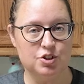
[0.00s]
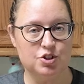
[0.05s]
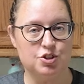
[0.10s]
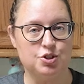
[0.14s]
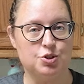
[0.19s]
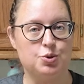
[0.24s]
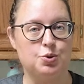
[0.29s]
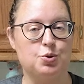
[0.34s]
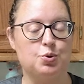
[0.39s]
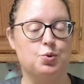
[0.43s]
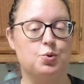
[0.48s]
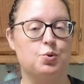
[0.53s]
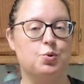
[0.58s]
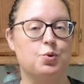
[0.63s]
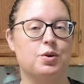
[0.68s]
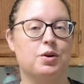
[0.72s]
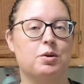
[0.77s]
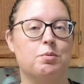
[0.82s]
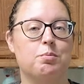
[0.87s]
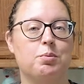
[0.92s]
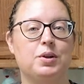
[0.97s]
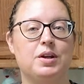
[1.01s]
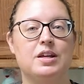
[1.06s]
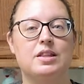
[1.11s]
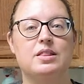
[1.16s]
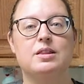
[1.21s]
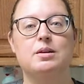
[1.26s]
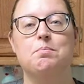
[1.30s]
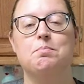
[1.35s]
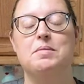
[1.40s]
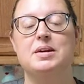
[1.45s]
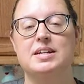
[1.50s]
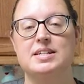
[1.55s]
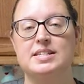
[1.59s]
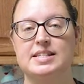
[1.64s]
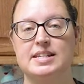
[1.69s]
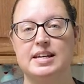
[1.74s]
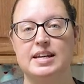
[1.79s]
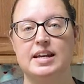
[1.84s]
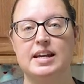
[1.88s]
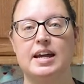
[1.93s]
to complete the
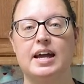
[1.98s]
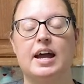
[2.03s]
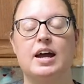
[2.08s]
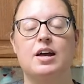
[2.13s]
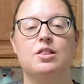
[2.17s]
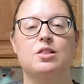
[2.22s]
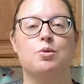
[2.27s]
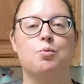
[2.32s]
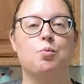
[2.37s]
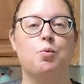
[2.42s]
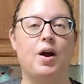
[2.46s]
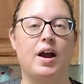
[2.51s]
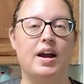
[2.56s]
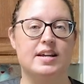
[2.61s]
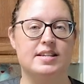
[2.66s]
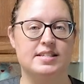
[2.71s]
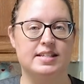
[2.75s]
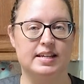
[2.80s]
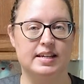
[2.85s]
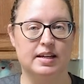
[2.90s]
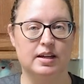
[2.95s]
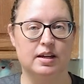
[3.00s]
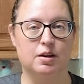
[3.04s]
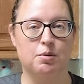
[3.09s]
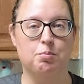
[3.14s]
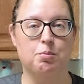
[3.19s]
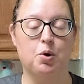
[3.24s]
mixing and the rising